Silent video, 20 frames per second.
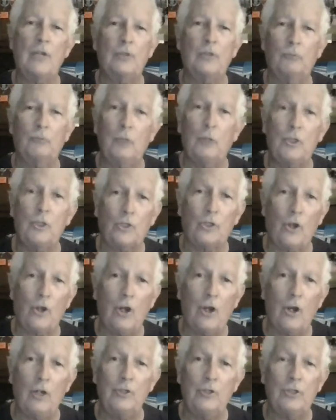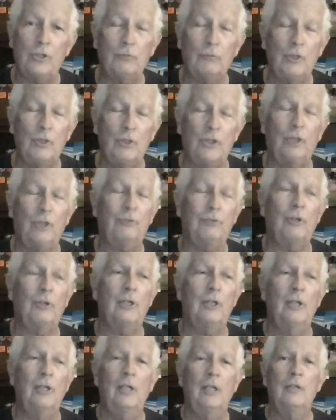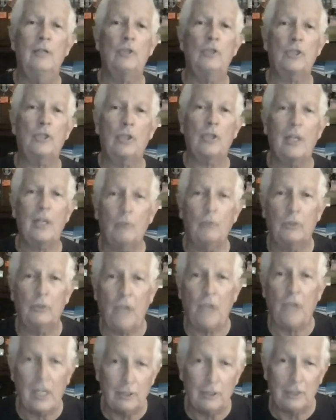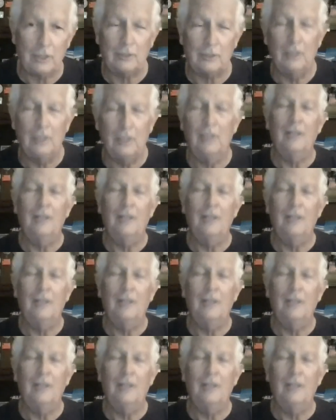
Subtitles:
to recharge and regenerate, just like with lightning.